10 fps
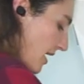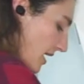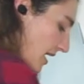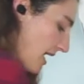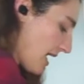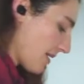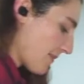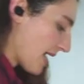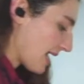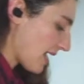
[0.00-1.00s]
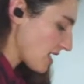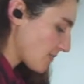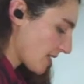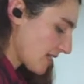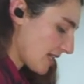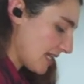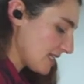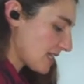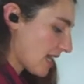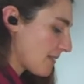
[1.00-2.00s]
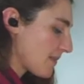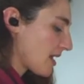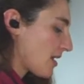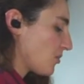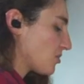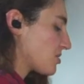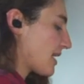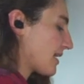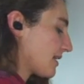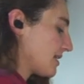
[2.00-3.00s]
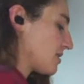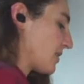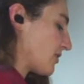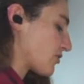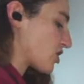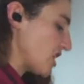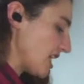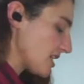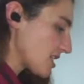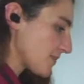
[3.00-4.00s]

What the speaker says: And last but not least, I'm gonna also add a little bit of cheese.